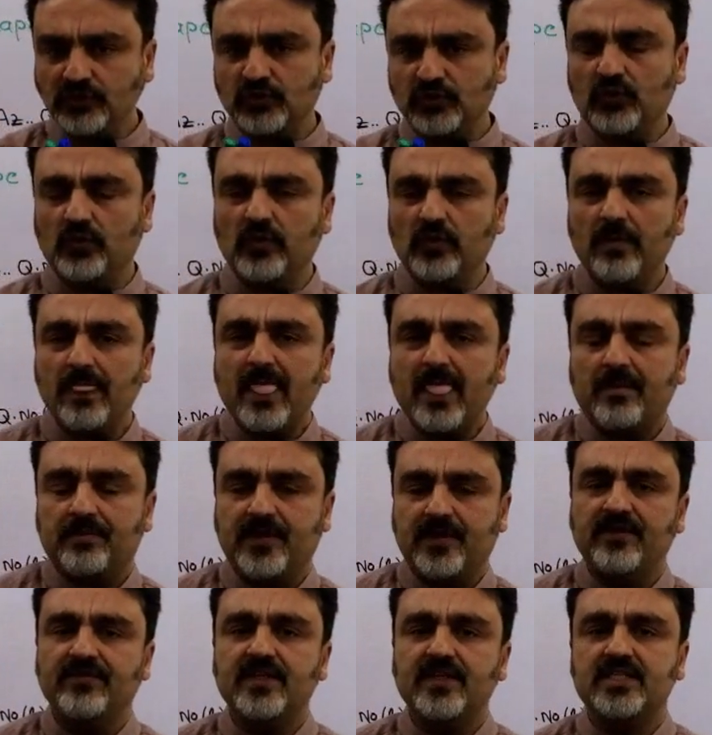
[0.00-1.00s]
So
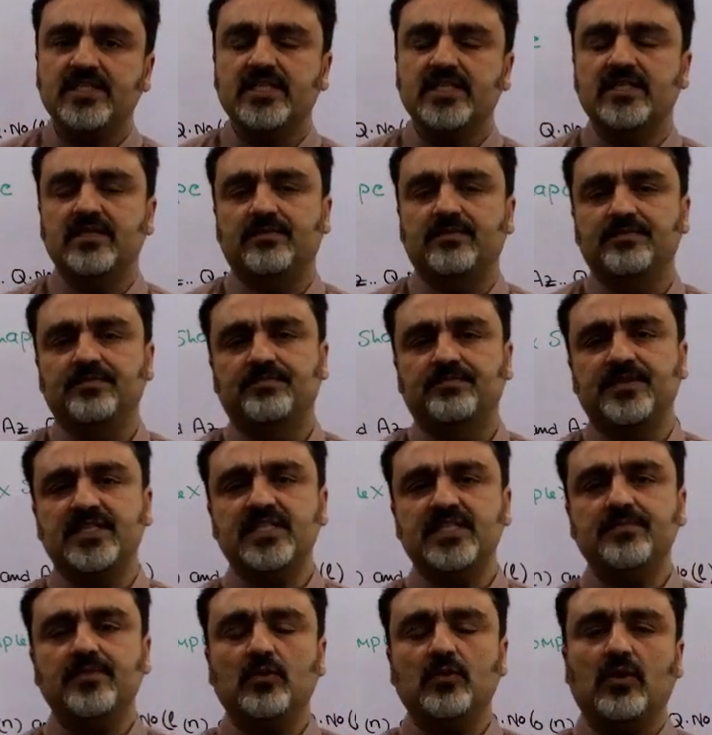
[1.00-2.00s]
previously the
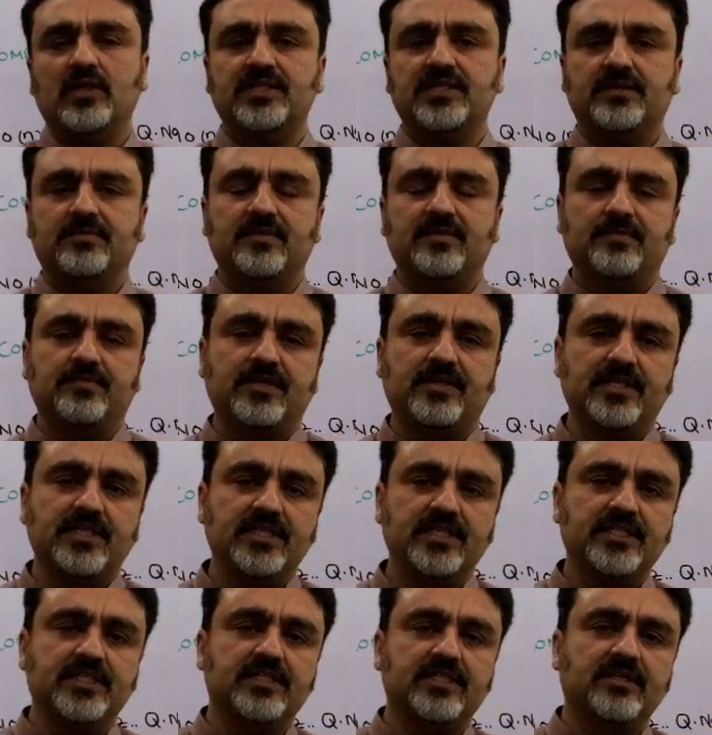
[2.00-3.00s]
principal quantum
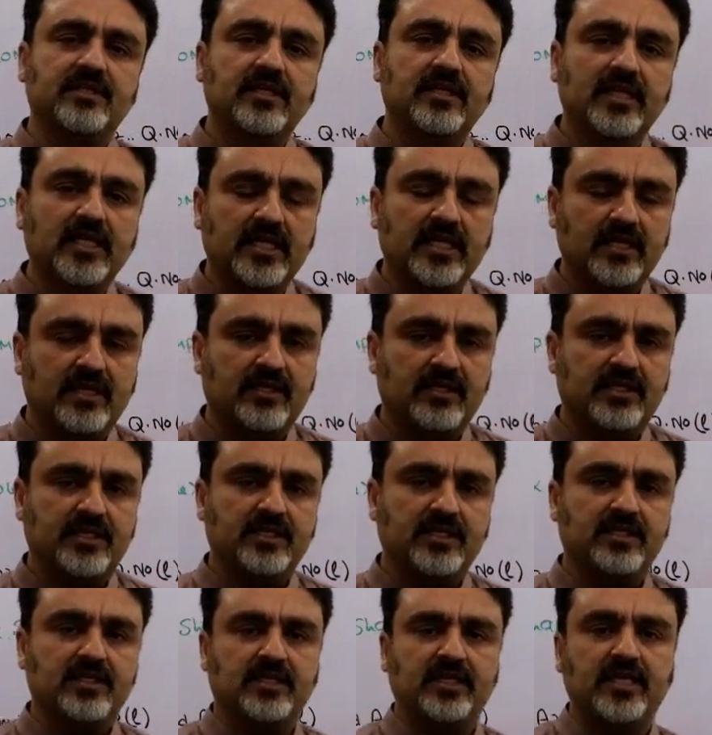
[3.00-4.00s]
number, it
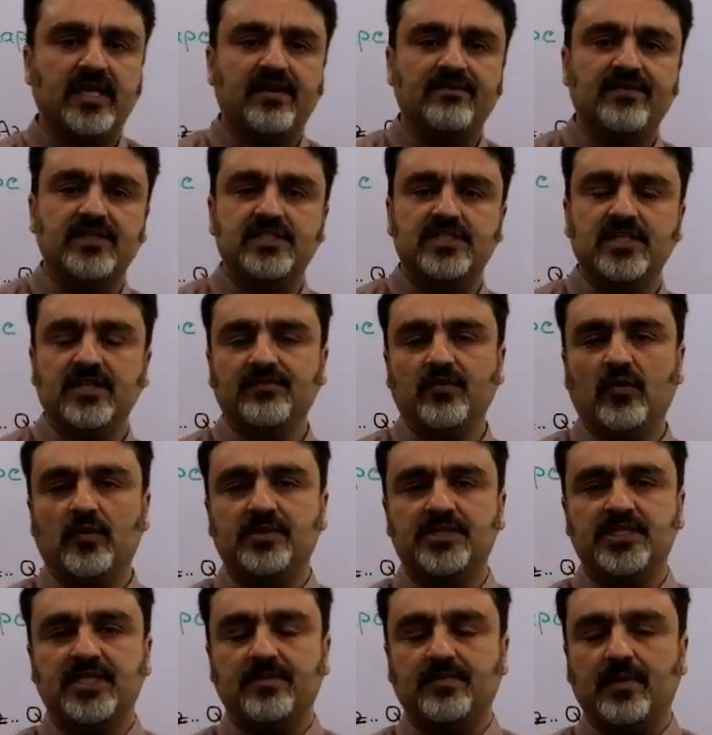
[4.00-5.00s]
gave us the
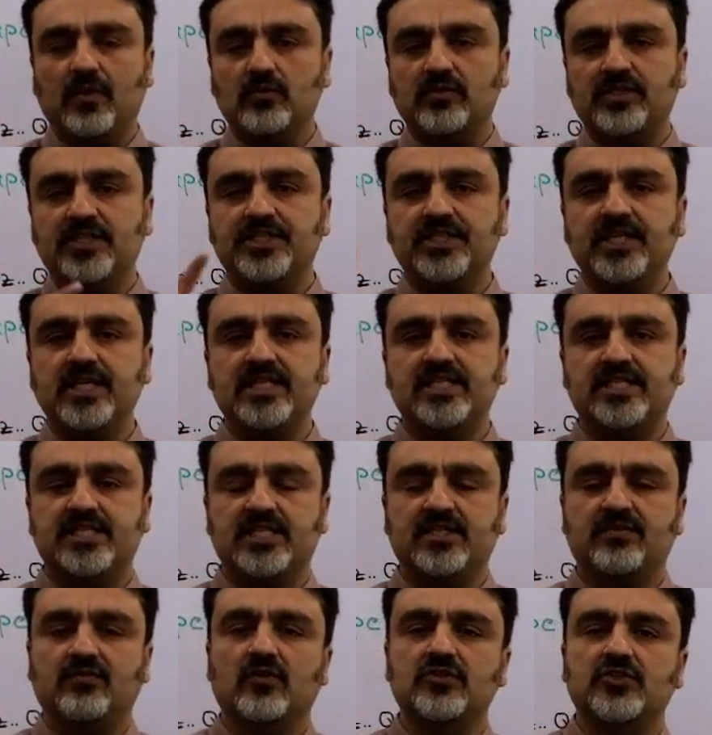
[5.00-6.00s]
information about the
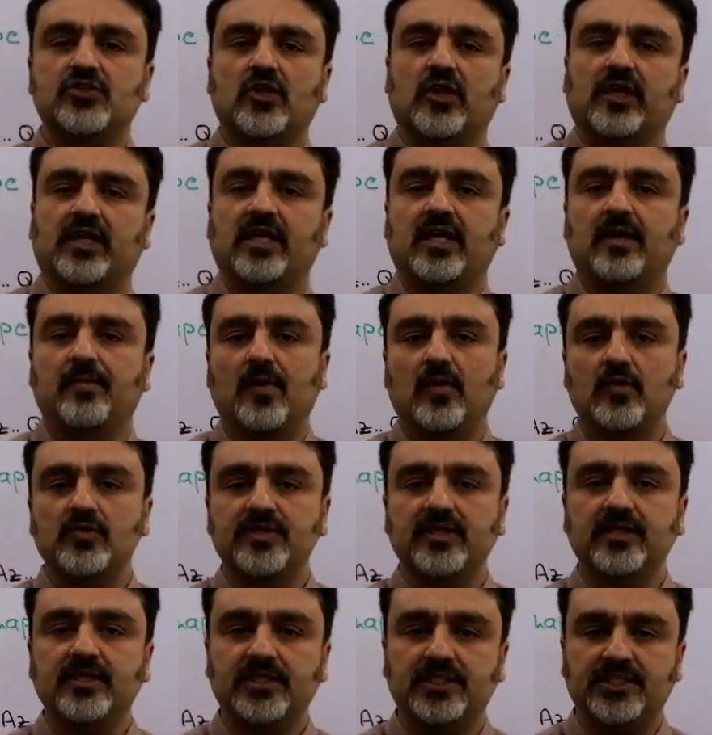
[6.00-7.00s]
shells. It was talking
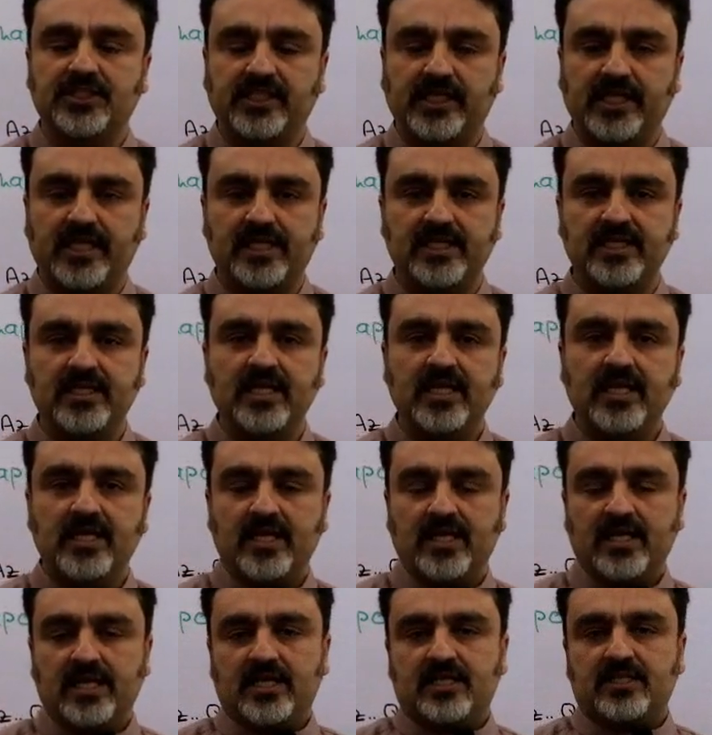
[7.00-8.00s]
about the shell,
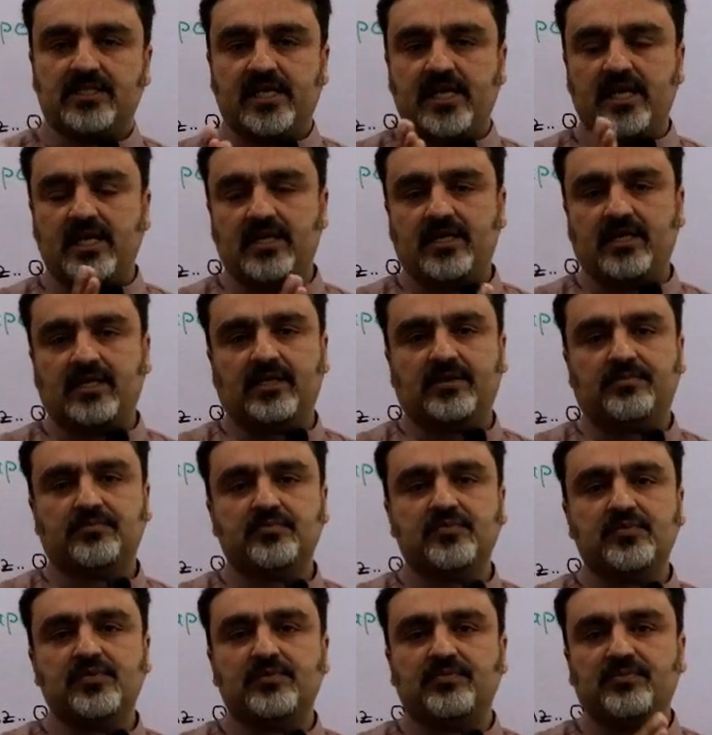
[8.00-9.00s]

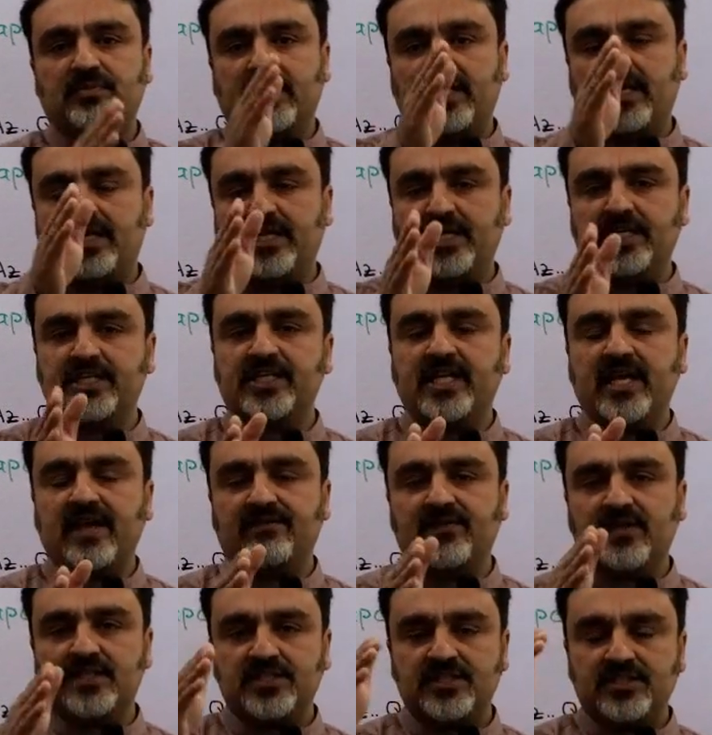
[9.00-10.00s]
and it
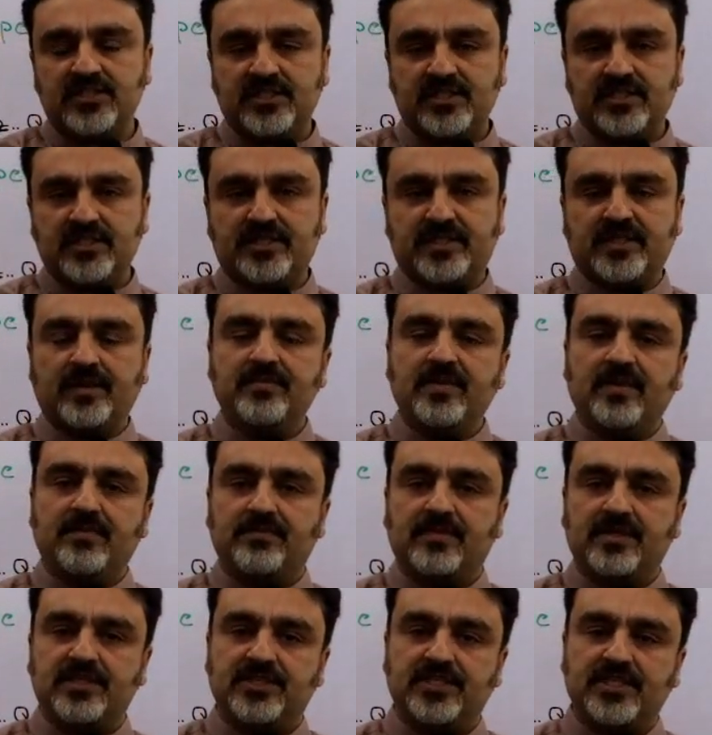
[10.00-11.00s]
gave us some
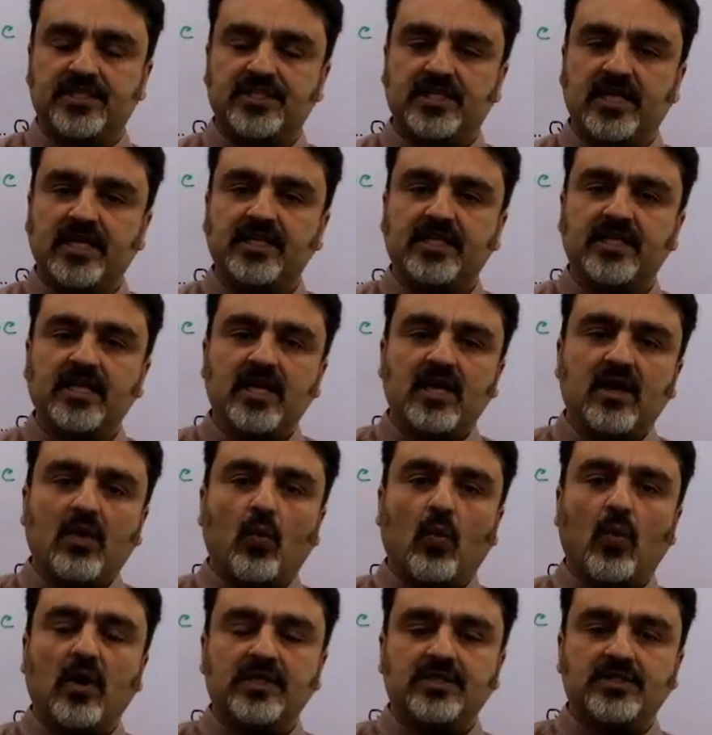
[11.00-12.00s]
numbers just like
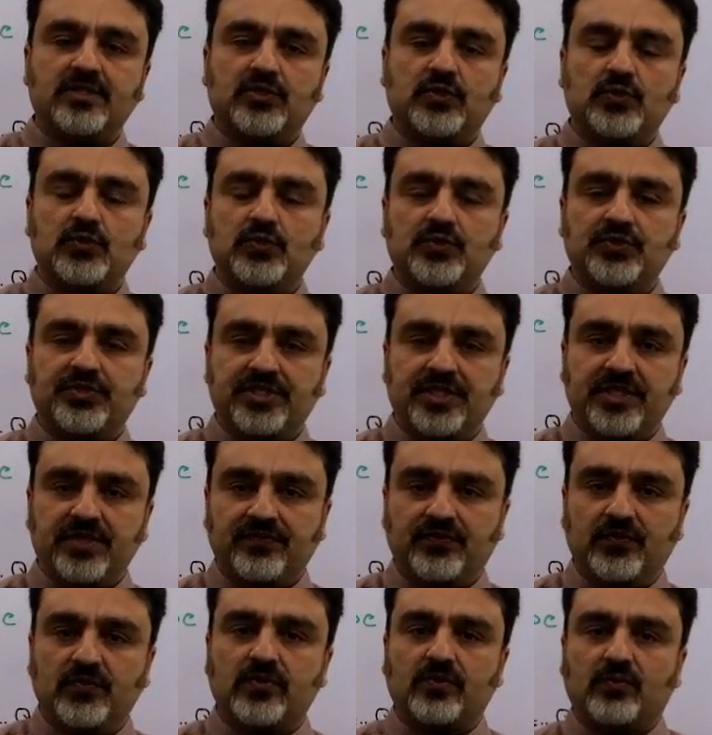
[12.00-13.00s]
1, 2,
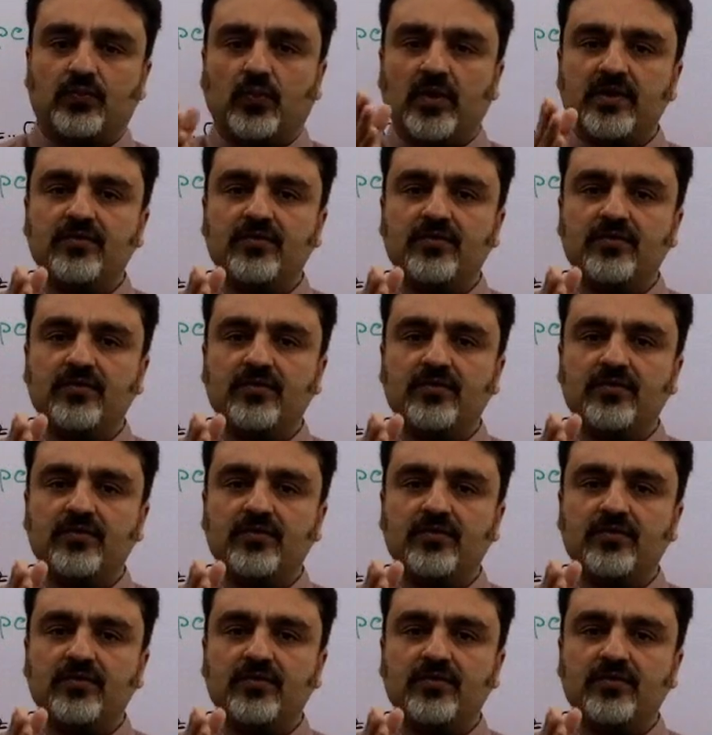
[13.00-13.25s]
3, 4.